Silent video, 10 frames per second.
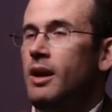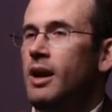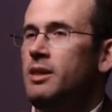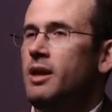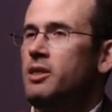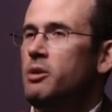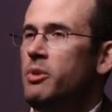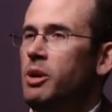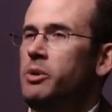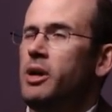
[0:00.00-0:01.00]
And then there
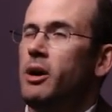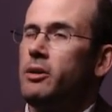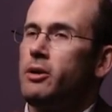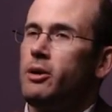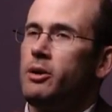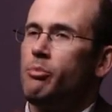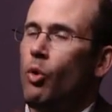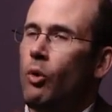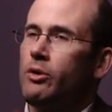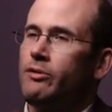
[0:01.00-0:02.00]
may be other
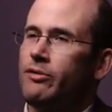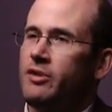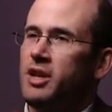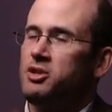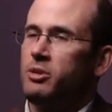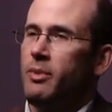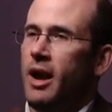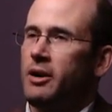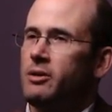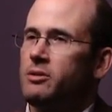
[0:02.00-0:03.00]
important financial
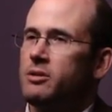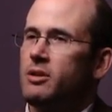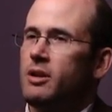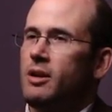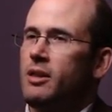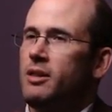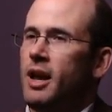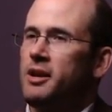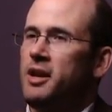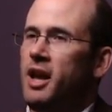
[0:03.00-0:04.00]
matters
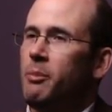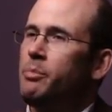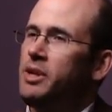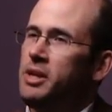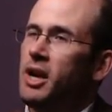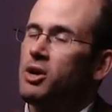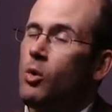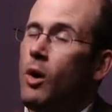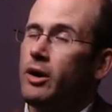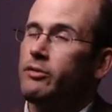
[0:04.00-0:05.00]
that can't be yet
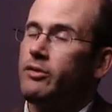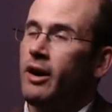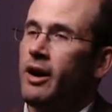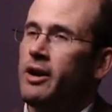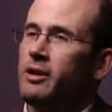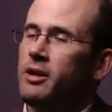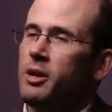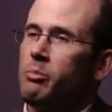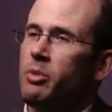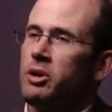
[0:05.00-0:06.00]
quantified
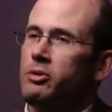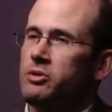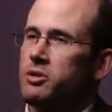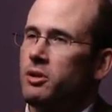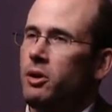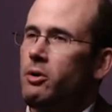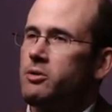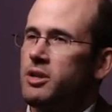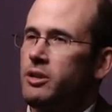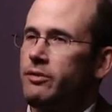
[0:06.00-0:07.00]
but are
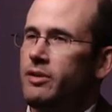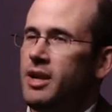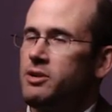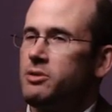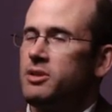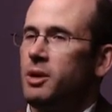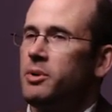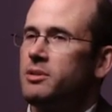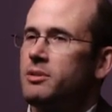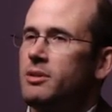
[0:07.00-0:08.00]
disclosed in the financial
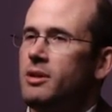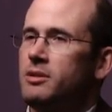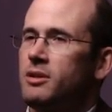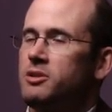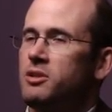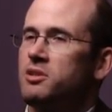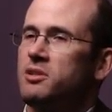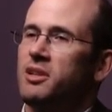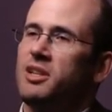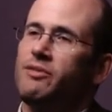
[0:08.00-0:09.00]
statements, such as
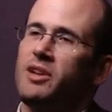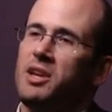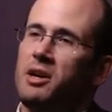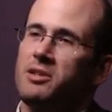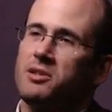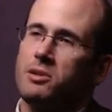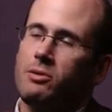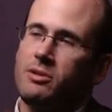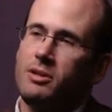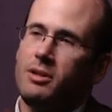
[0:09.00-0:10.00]
significant
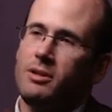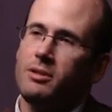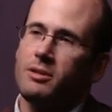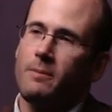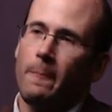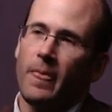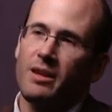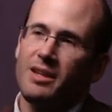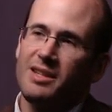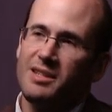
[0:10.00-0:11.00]
uncertainties,
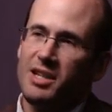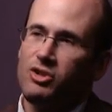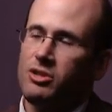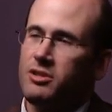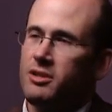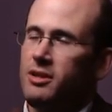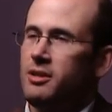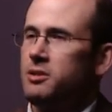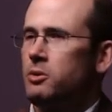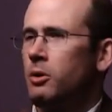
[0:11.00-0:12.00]

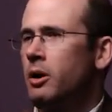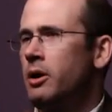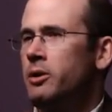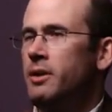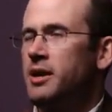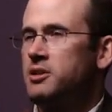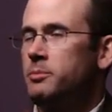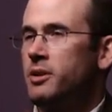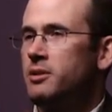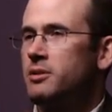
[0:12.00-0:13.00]
contingencies, or other
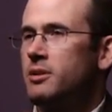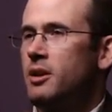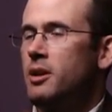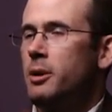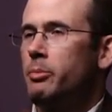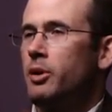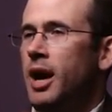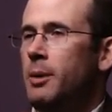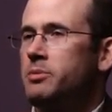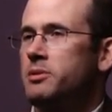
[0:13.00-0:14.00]
estimates.
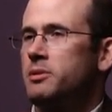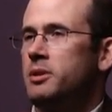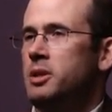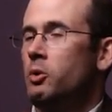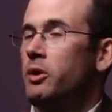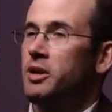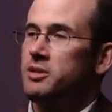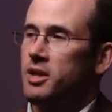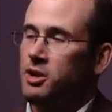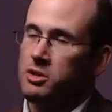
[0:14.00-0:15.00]
Perhaps the
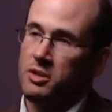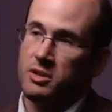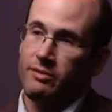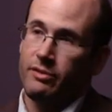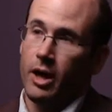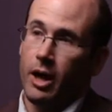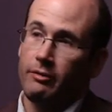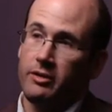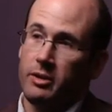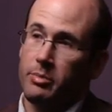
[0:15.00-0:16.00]
organization is
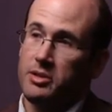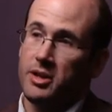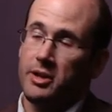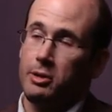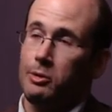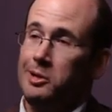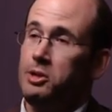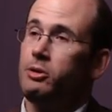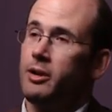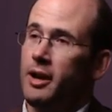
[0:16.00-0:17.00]
involved with a particular
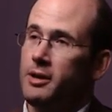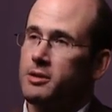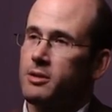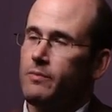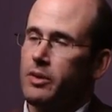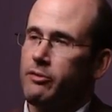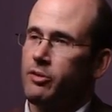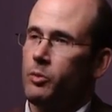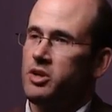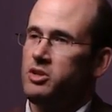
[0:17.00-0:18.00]
legal case
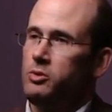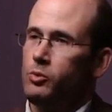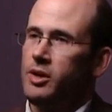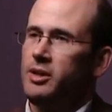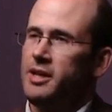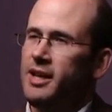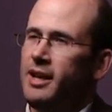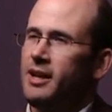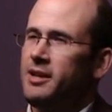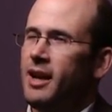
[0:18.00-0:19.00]
for which you really
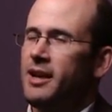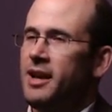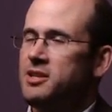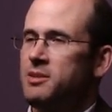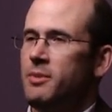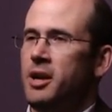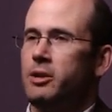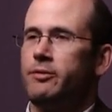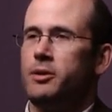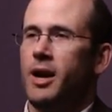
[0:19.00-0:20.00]
can't yet estimate
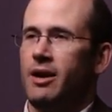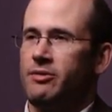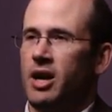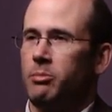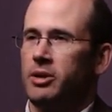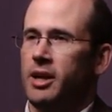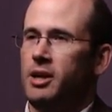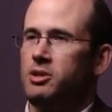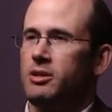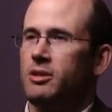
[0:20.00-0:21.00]
if you have an
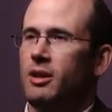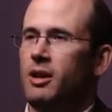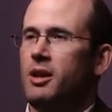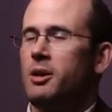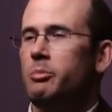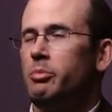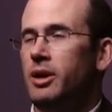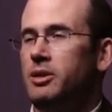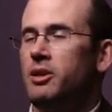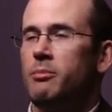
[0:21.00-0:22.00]
obligation.
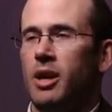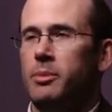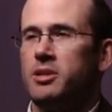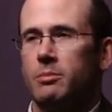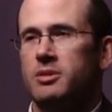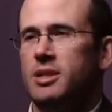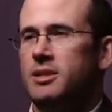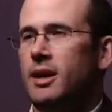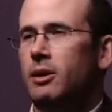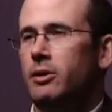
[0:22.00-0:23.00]
But there may be some
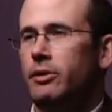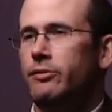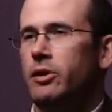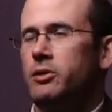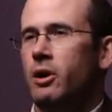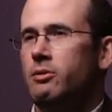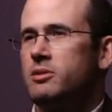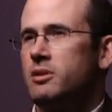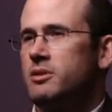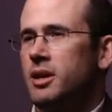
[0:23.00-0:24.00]
detail in the footnotes
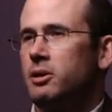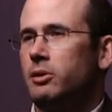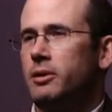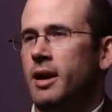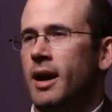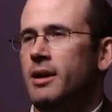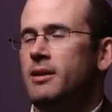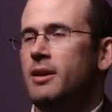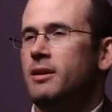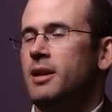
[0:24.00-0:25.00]
to take a look at
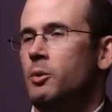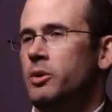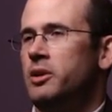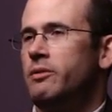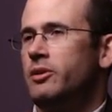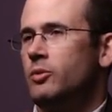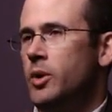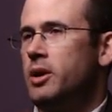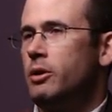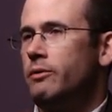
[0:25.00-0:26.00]
that would give the
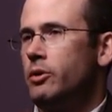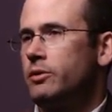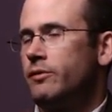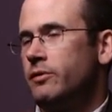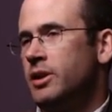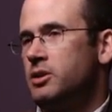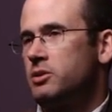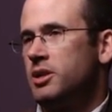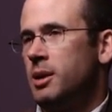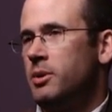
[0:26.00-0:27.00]
reader of those financial
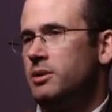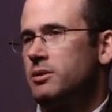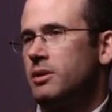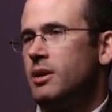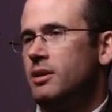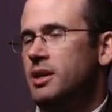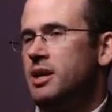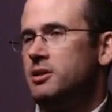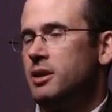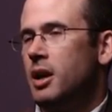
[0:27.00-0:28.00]
statements the
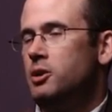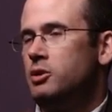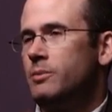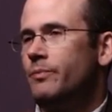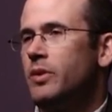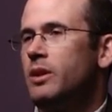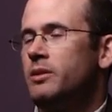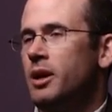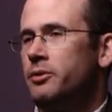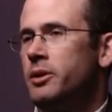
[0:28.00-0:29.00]
indication
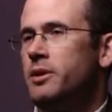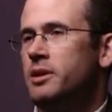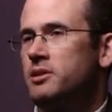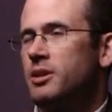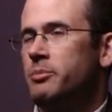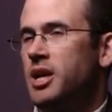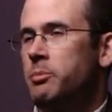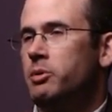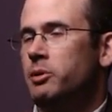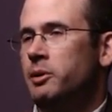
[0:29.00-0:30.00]
that there is some
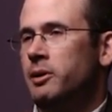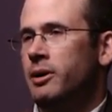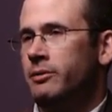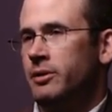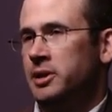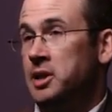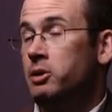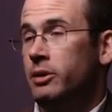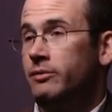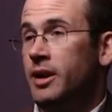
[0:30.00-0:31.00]
type of a
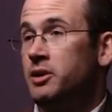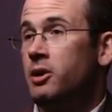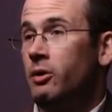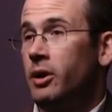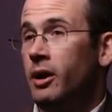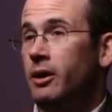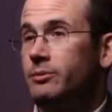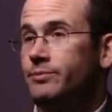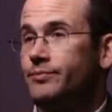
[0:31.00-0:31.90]
legal event going on.